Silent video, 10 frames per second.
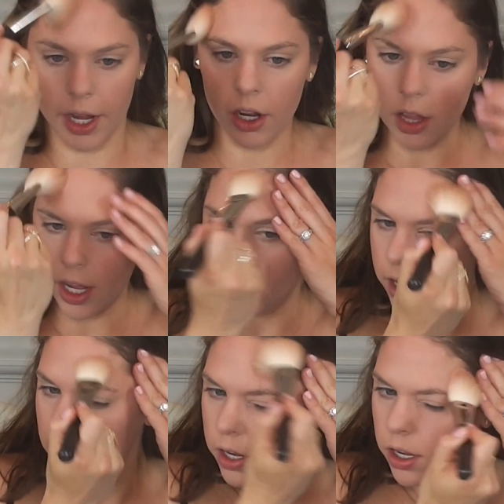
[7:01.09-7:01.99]
my
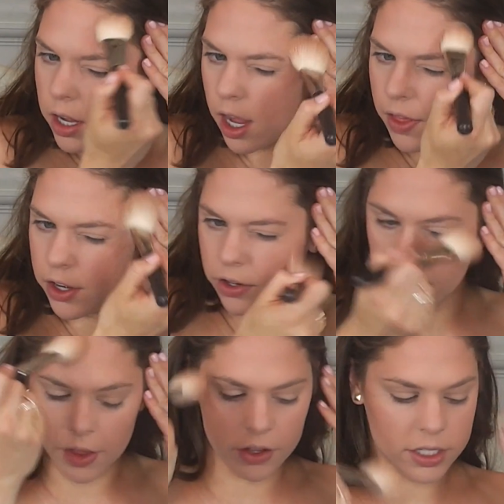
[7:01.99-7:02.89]
hairline, and then do
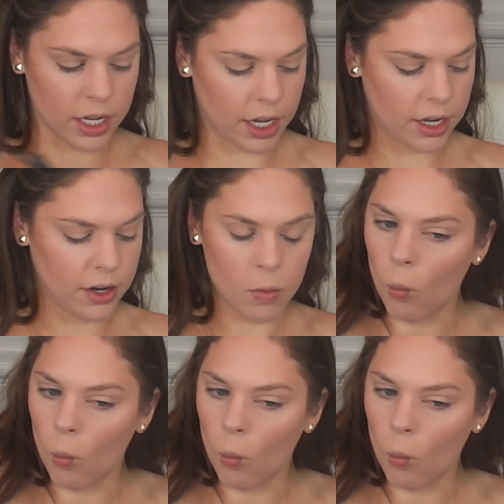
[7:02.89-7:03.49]
the other side.